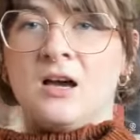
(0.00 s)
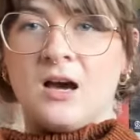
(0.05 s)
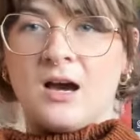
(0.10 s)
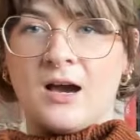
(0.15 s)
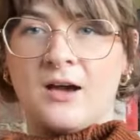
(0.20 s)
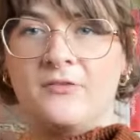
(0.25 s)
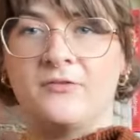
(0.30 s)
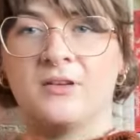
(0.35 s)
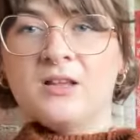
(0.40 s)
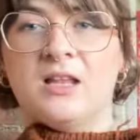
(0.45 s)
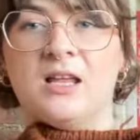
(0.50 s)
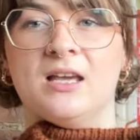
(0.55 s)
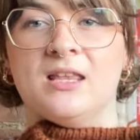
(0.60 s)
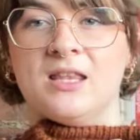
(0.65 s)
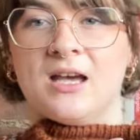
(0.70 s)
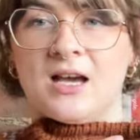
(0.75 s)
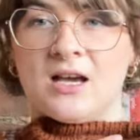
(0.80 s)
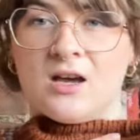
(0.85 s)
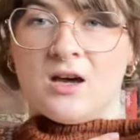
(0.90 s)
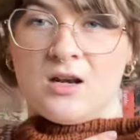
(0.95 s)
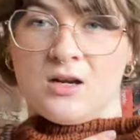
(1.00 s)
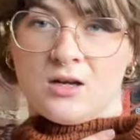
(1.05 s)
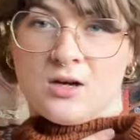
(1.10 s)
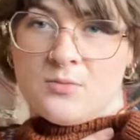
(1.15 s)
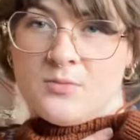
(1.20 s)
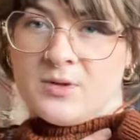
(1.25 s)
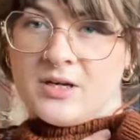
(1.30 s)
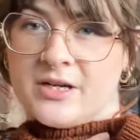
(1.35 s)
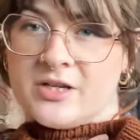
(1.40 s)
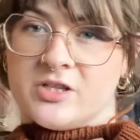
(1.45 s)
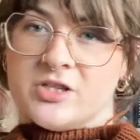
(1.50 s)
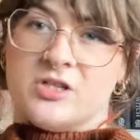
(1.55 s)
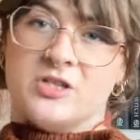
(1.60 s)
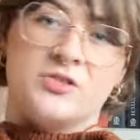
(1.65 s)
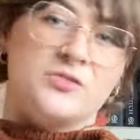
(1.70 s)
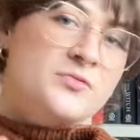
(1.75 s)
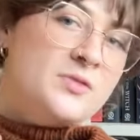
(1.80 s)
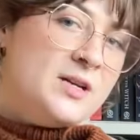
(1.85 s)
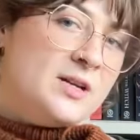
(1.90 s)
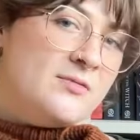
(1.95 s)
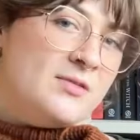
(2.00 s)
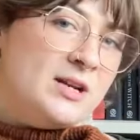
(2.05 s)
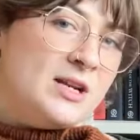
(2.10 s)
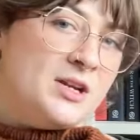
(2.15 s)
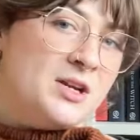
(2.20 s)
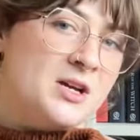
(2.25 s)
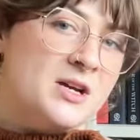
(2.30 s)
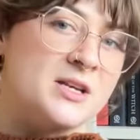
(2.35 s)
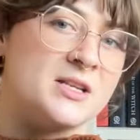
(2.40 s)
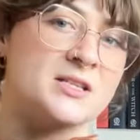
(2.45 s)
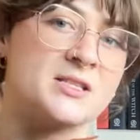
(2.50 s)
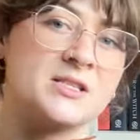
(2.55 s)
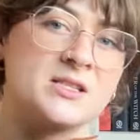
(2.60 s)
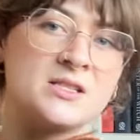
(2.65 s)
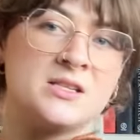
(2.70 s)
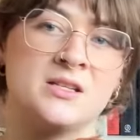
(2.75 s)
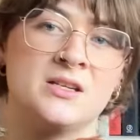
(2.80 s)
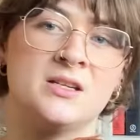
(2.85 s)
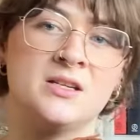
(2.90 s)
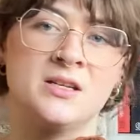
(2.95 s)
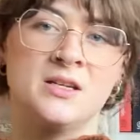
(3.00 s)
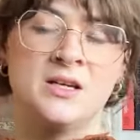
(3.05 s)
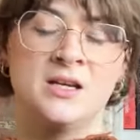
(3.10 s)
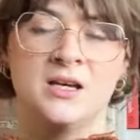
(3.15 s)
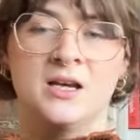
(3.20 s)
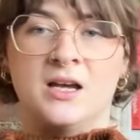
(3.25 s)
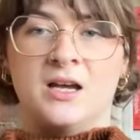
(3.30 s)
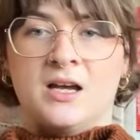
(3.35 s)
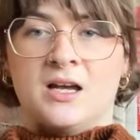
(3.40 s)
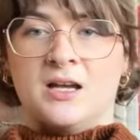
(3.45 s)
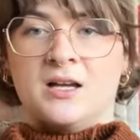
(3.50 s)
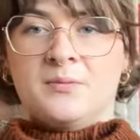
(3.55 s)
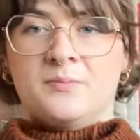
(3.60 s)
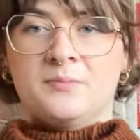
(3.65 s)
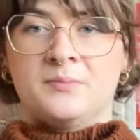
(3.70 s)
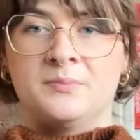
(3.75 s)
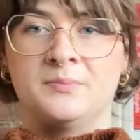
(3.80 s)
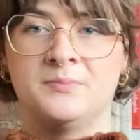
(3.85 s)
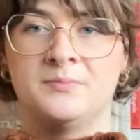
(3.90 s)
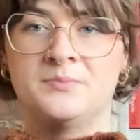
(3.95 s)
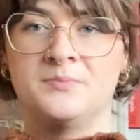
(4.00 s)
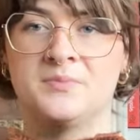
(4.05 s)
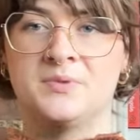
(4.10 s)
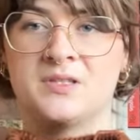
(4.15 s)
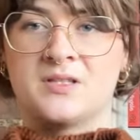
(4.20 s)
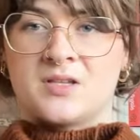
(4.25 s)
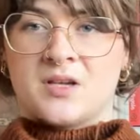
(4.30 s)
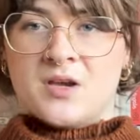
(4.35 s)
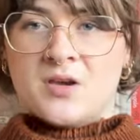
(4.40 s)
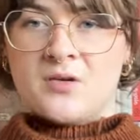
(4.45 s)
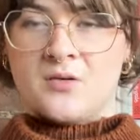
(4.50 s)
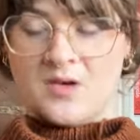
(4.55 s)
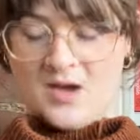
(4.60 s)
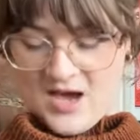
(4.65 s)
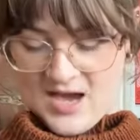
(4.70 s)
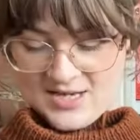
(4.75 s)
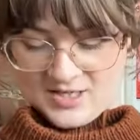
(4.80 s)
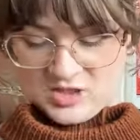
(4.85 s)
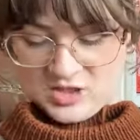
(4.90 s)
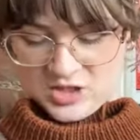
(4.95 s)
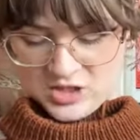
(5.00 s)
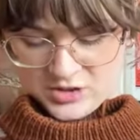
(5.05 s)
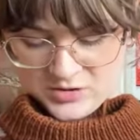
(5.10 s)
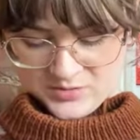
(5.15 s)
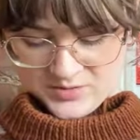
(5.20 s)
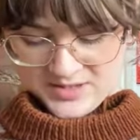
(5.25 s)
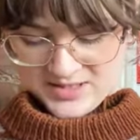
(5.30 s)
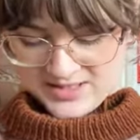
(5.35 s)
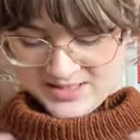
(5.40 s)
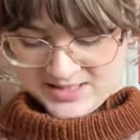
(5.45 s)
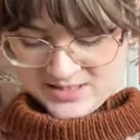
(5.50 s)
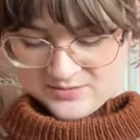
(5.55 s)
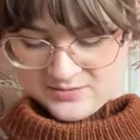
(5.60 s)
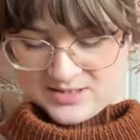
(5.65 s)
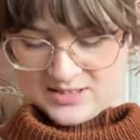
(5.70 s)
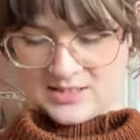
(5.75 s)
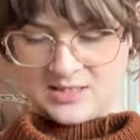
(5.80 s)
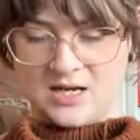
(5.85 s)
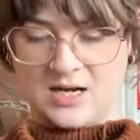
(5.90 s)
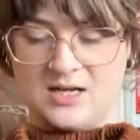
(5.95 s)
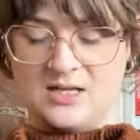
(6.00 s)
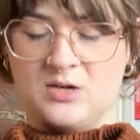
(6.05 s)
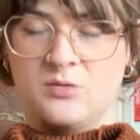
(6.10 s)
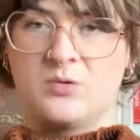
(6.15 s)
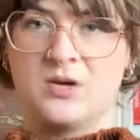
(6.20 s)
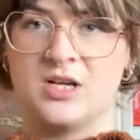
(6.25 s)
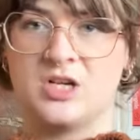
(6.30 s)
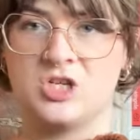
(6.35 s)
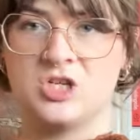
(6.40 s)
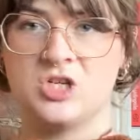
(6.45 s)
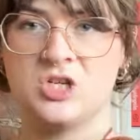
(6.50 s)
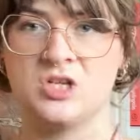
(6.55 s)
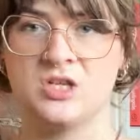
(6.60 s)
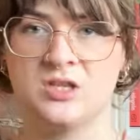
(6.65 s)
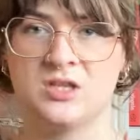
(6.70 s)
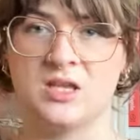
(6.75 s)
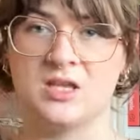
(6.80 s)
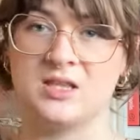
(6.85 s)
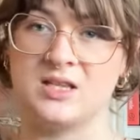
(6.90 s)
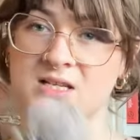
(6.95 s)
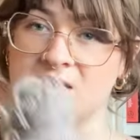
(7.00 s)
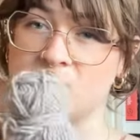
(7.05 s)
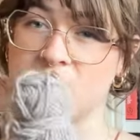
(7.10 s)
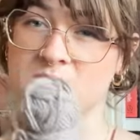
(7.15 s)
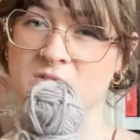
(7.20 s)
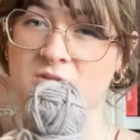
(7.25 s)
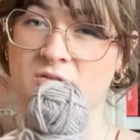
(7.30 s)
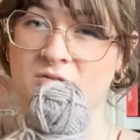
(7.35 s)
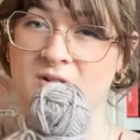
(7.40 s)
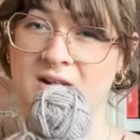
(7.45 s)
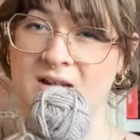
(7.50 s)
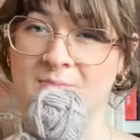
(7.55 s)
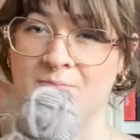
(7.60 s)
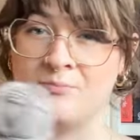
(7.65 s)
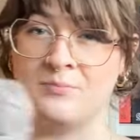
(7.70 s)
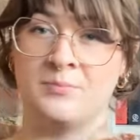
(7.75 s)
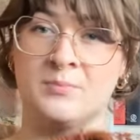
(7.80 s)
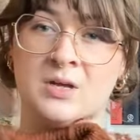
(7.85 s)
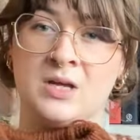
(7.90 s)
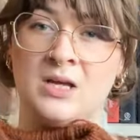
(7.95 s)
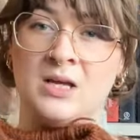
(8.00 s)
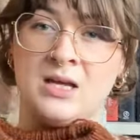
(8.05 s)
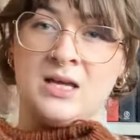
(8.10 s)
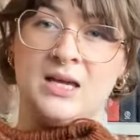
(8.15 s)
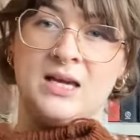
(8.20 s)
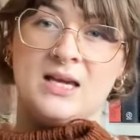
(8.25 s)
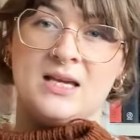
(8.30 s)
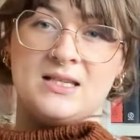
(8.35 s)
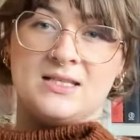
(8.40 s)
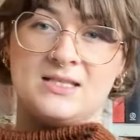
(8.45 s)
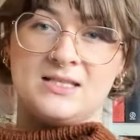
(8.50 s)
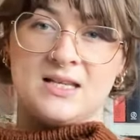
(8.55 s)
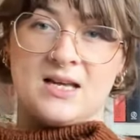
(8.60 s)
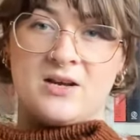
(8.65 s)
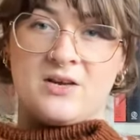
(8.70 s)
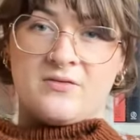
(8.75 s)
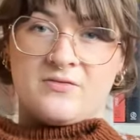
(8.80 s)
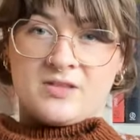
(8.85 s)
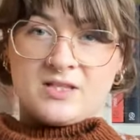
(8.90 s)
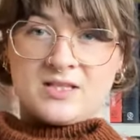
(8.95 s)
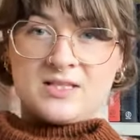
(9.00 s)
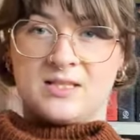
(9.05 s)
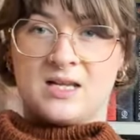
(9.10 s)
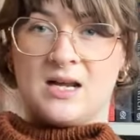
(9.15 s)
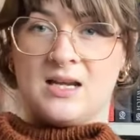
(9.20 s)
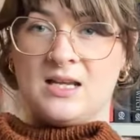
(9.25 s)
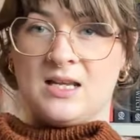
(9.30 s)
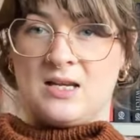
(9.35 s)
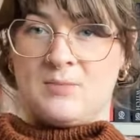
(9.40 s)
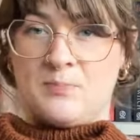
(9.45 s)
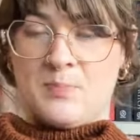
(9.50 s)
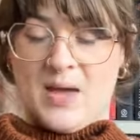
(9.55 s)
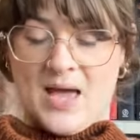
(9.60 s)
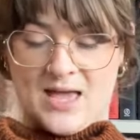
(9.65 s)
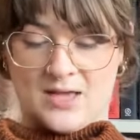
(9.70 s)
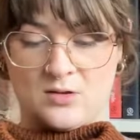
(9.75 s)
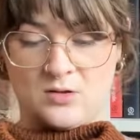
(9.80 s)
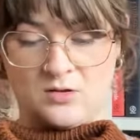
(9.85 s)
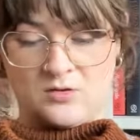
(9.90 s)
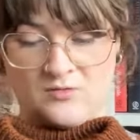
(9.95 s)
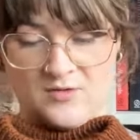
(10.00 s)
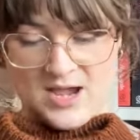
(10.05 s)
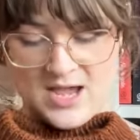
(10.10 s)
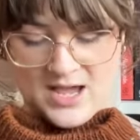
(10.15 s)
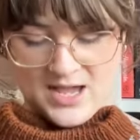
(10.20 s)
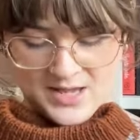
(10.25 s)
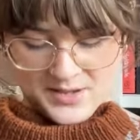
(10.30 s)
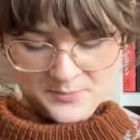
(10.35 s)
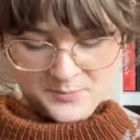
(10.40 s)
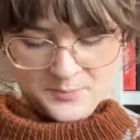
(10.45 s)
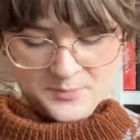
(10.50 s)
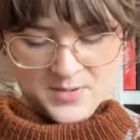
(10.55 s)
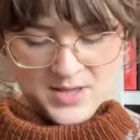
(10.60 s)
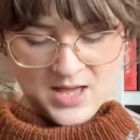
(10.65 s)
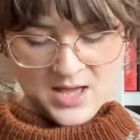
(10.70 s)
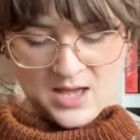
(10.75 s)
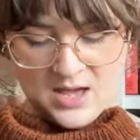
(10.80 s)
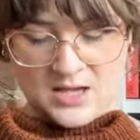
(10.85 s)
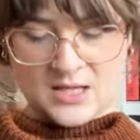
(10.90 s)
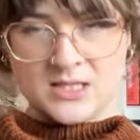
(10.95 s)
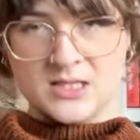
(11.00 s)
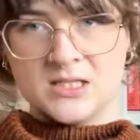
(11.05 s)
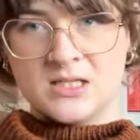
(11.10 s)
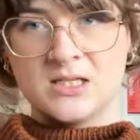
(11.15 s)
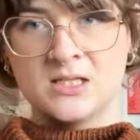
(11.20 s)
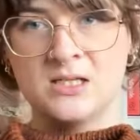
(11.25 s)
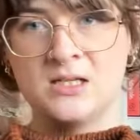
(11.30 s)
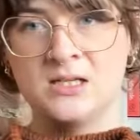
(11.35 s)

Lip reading: I feel like that colour combination is really, really nice. So I do still slightly wish that this was cream instead of the slightly pale grey, but